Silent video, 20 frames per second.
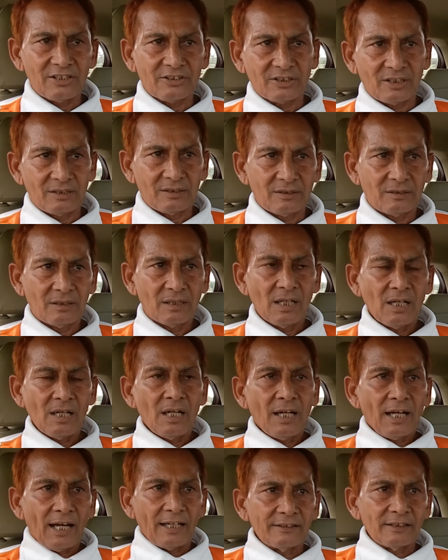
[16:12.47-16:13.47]
And we
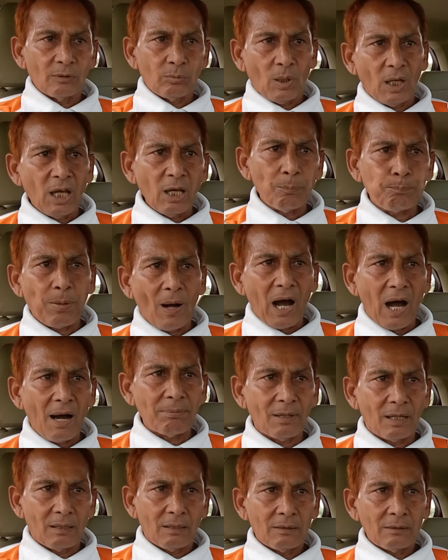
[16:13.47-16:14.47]
also
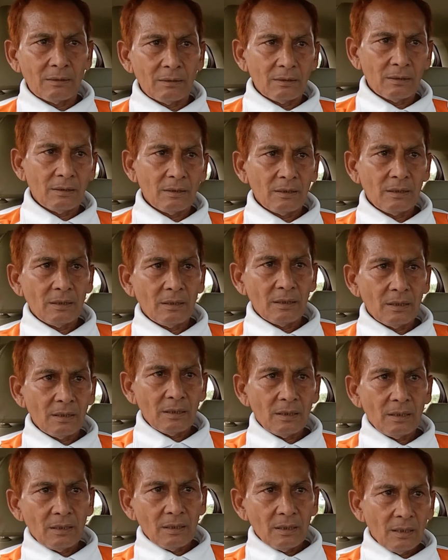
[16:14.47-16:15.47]

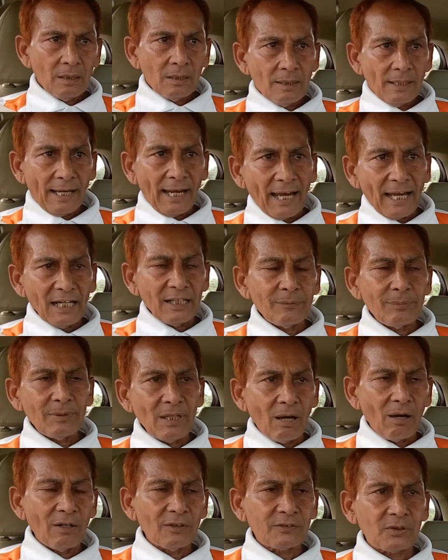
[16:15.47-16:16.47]
believe
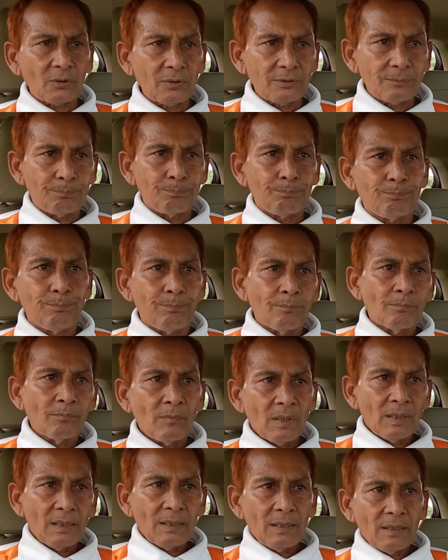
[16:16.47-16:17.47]
that
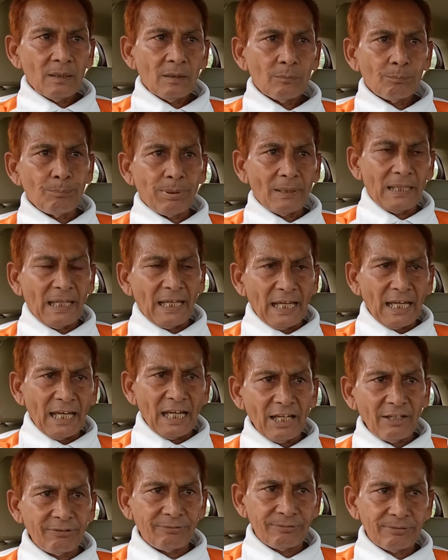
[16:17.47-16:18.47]
quitting will not
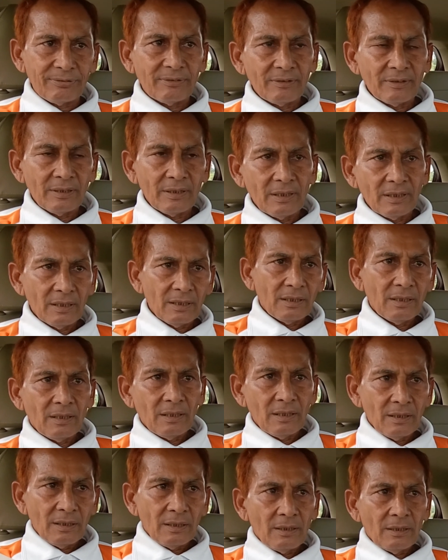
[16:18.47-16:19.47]
make us great.
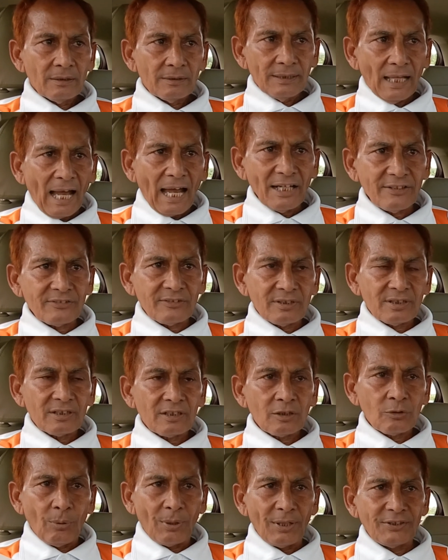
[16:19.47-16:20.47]

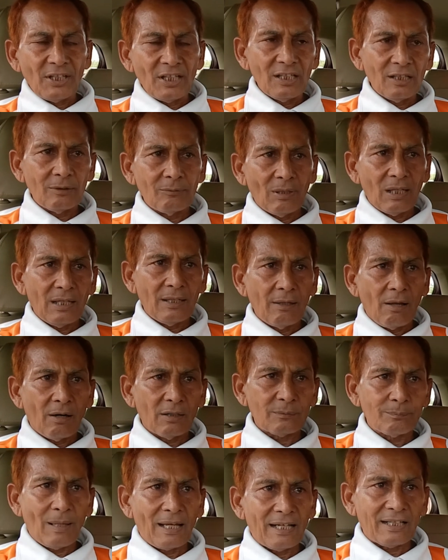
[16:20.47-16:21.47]
Giving up is
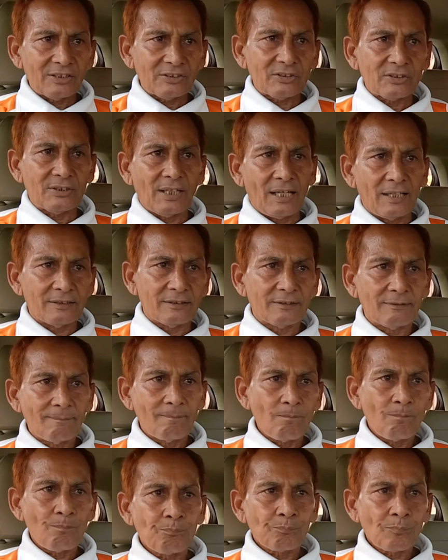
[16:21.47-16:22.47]
timid,
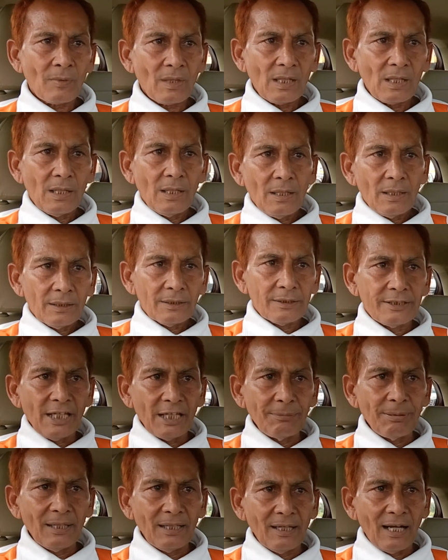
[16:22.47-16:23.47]
cowardice,
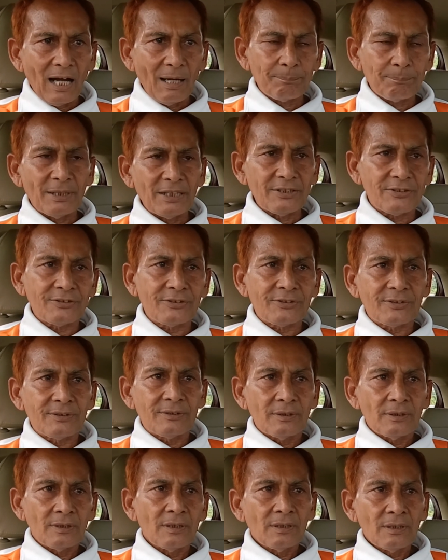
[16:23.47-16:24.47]

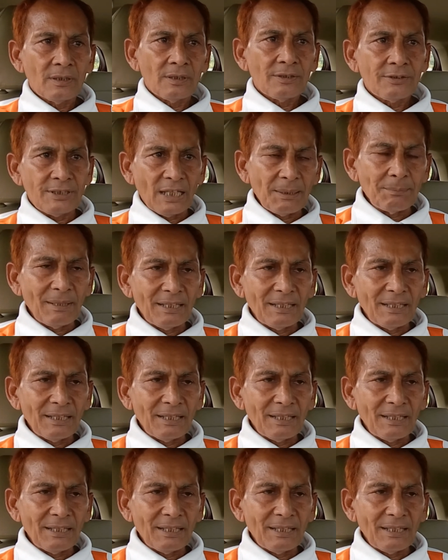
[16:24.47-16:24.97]
conformist